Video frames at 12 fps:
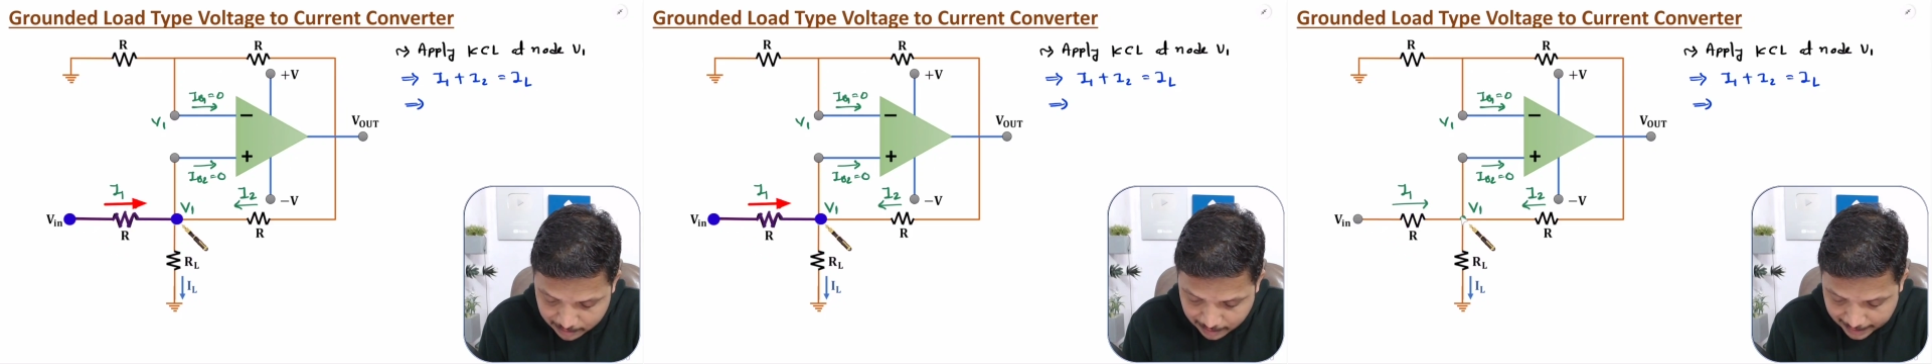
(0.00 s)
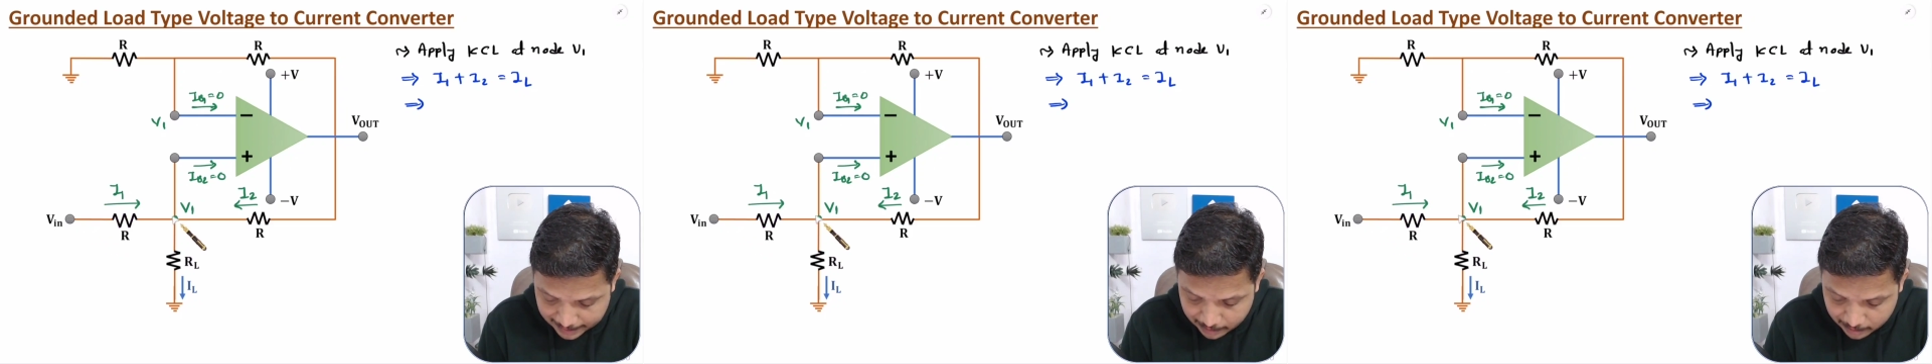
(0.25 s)

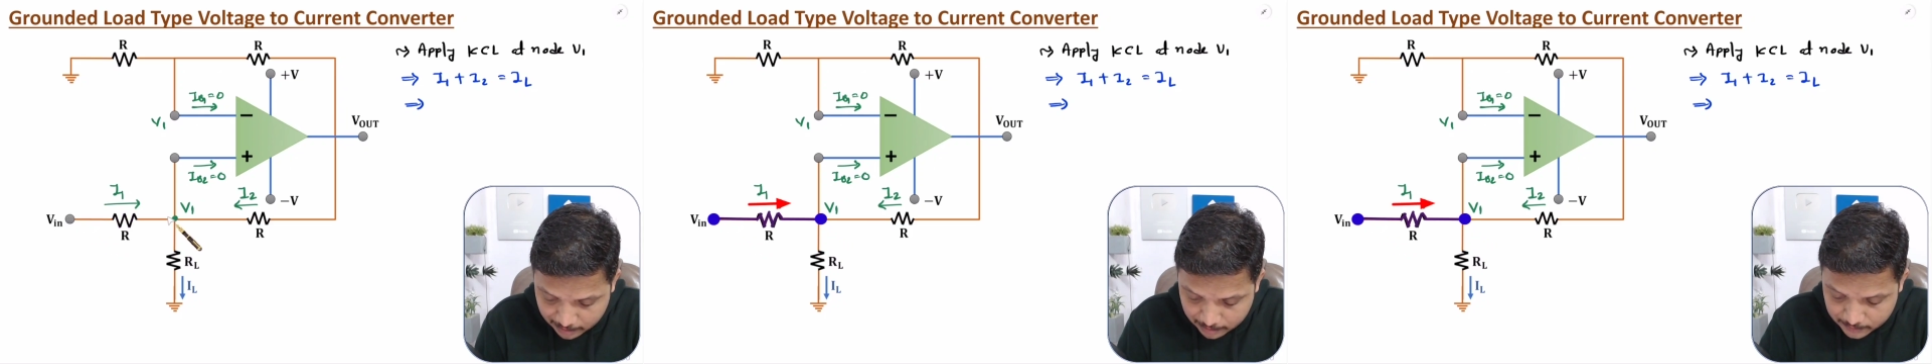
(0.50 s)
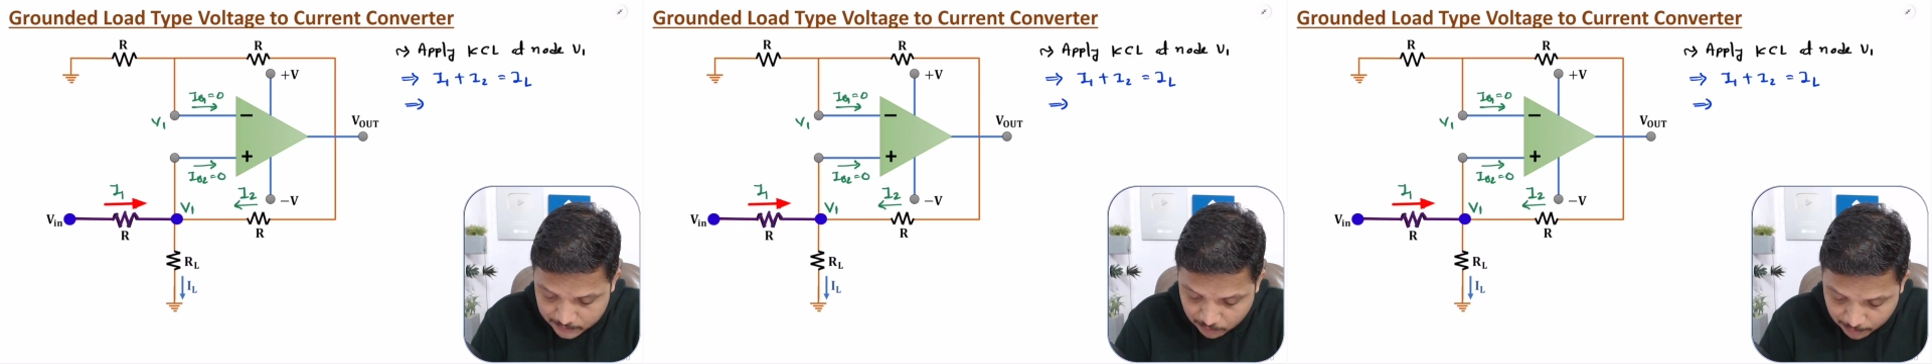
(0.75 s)
right?
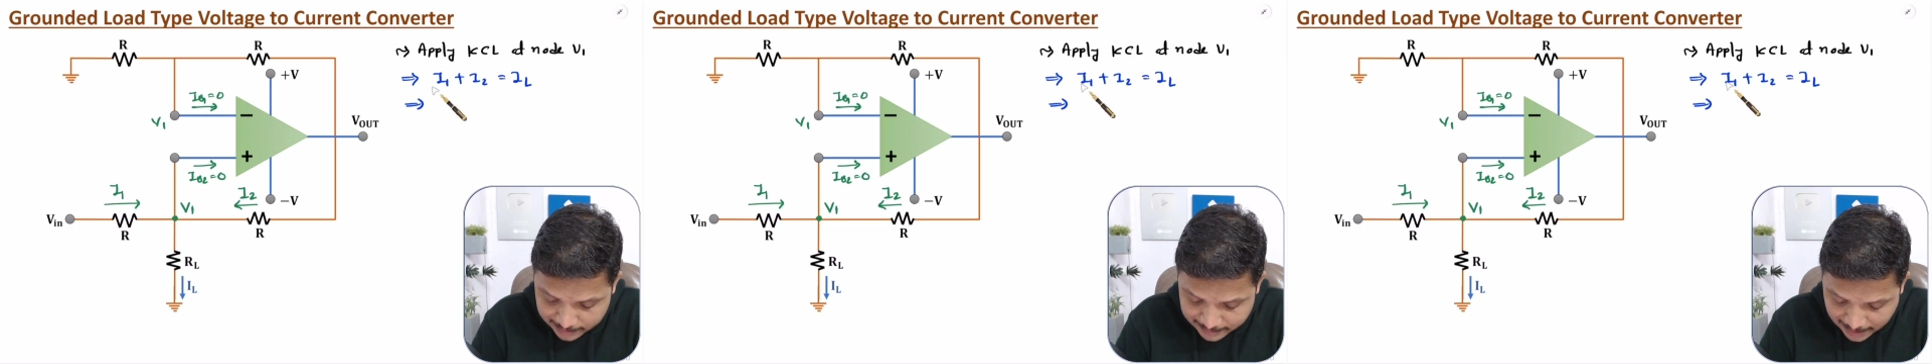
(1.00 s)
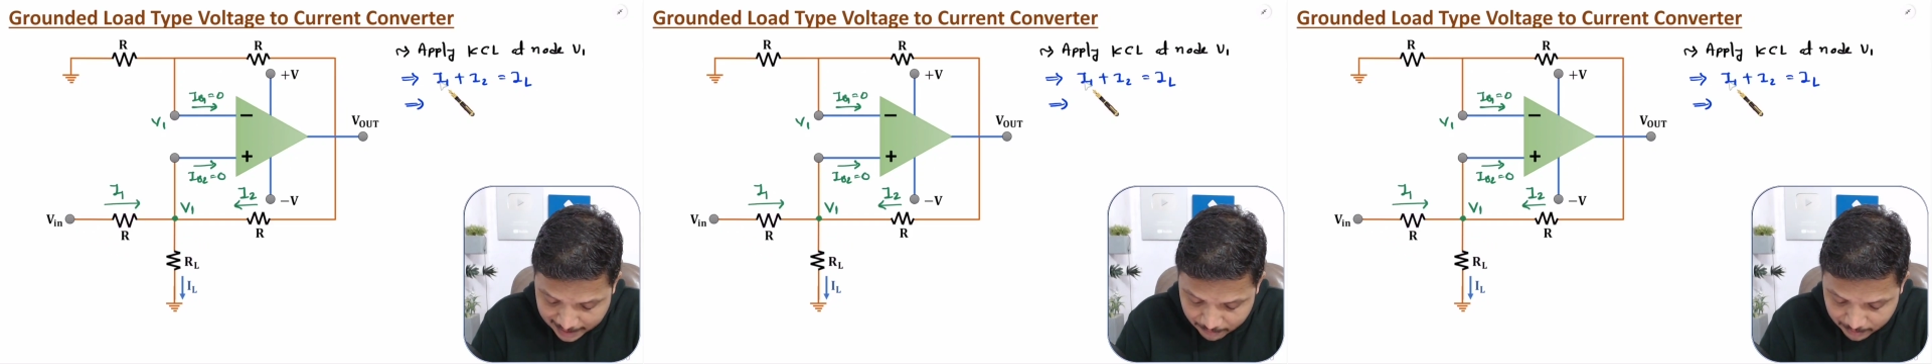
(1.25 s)
So, what is
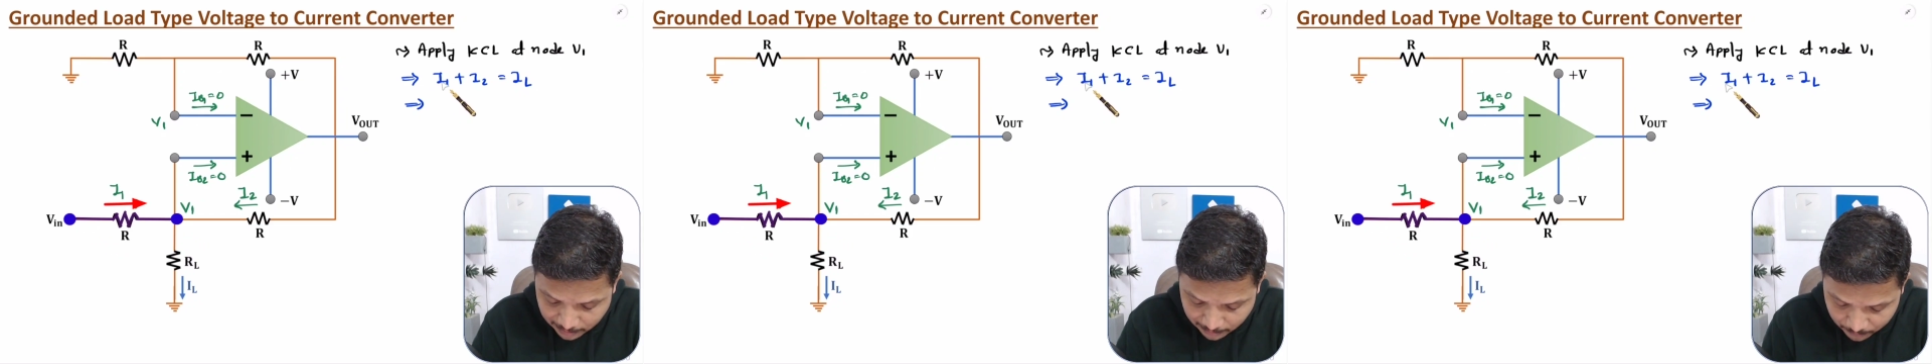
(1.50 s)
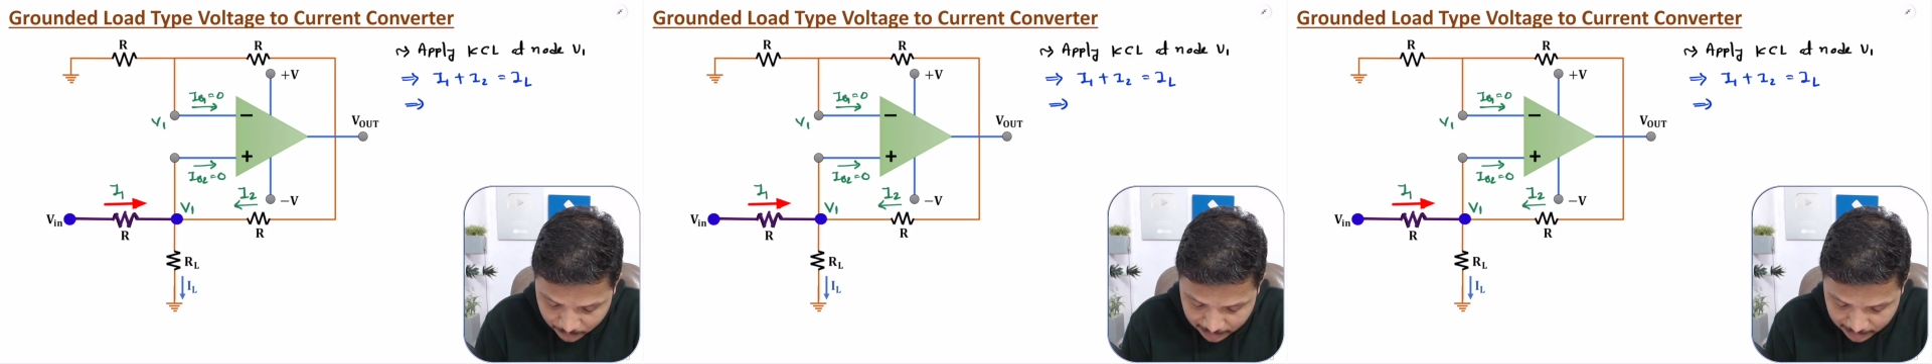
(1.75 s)
I1?